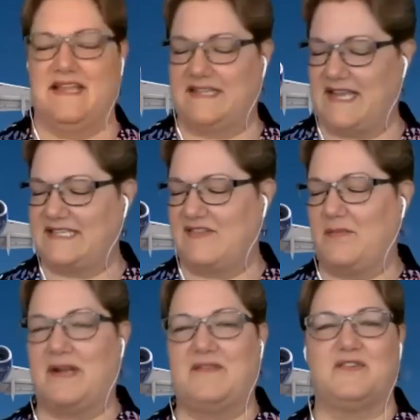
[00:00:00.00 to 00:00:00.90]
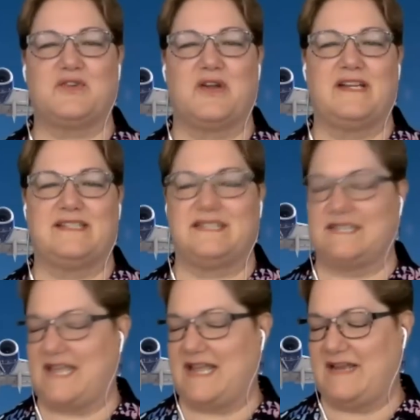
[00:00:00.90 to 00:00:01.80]
Thanks everybody for joining us
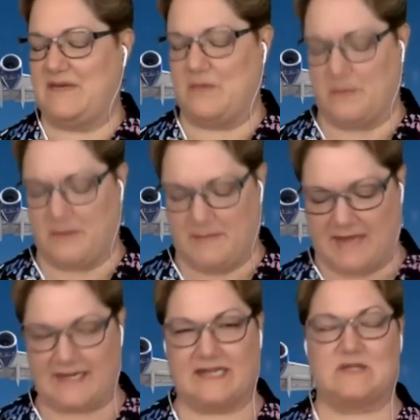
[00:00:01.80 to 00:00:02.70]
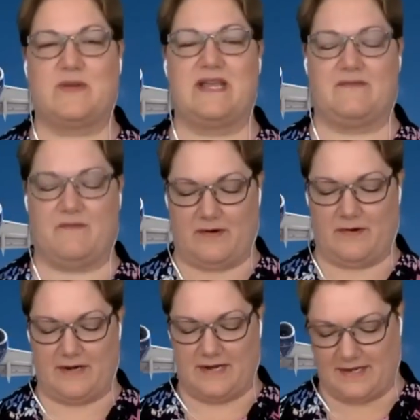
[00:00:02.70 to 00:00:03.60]
today. We'll be back next week
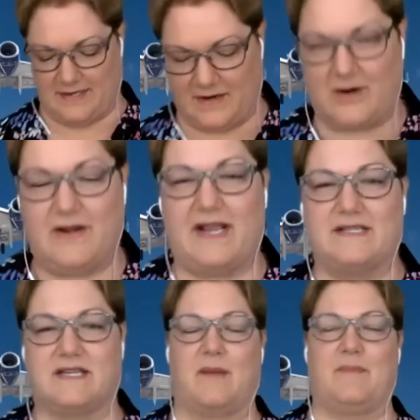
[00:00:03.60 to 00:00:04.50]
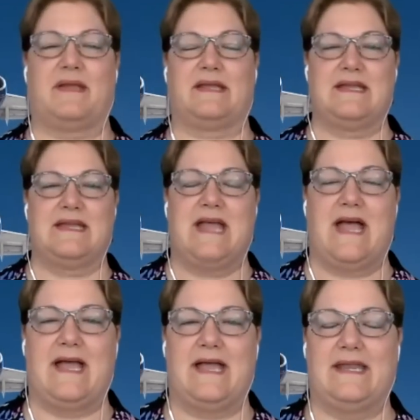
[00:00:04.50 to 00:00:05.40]
for uh, our next topic,
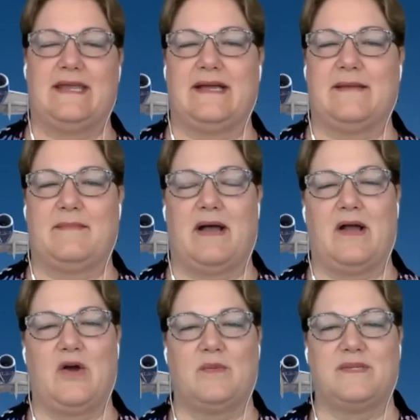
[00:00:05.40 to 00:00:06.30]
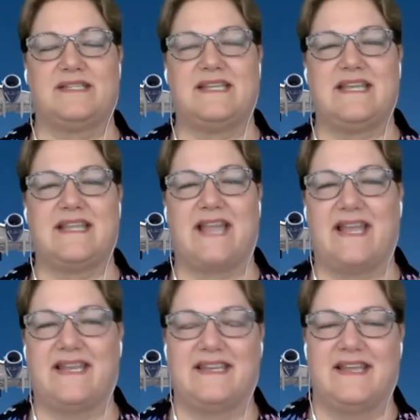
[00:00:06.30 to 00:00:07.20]
and um, I hope to see you
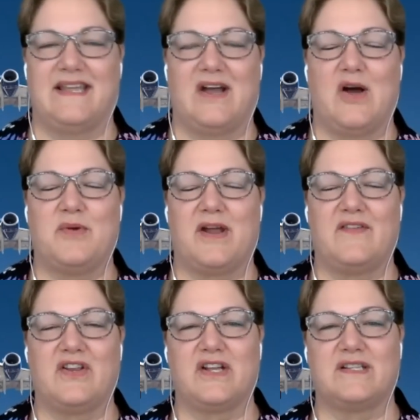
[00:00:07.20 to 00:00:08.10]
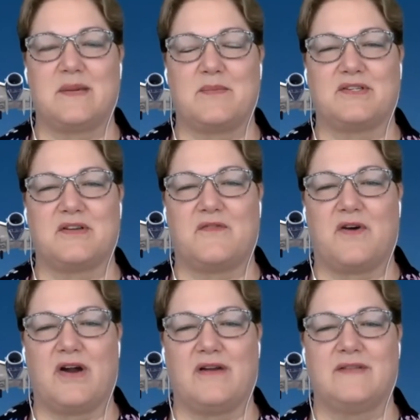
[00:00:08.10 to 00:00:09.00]
then. Hope you're having a good summer so
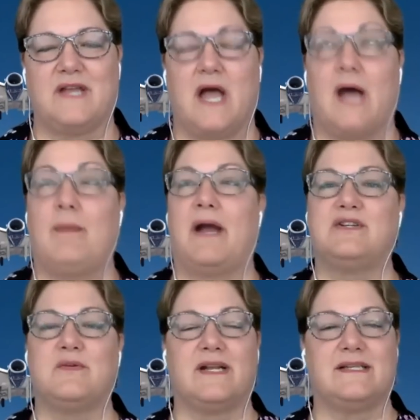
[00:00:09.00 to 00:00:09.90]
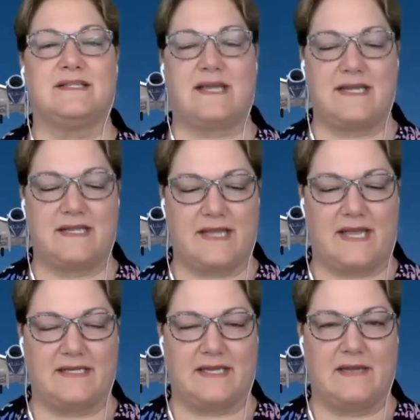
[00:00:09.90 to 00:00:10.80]
far. Um, I do want to say
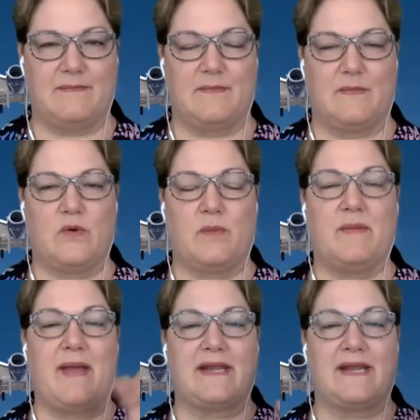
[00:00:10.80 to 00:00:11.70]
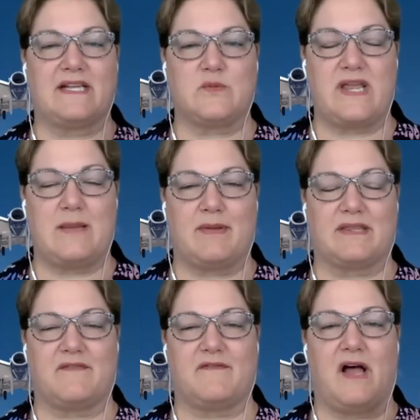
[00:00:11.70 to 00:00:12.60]
that um, we'll be back next week, but
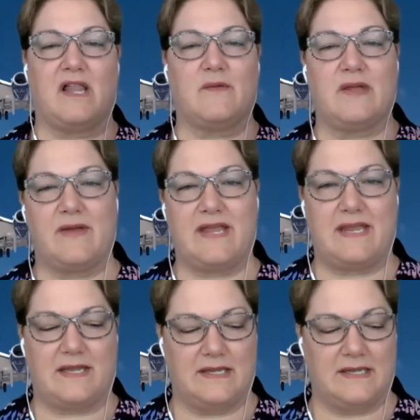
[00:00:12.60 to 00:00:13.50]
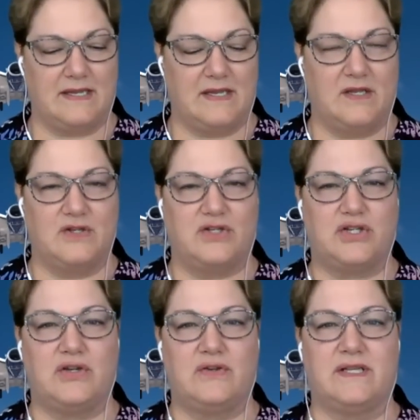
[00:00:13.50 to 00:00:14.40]
the following week,
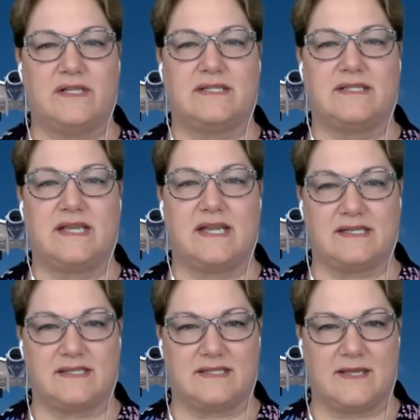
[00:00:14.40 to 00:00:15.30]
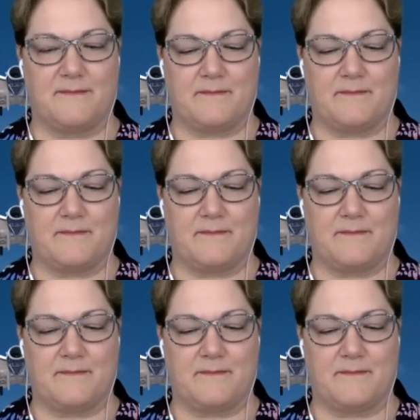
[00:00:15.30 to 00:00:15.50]
June the sixth,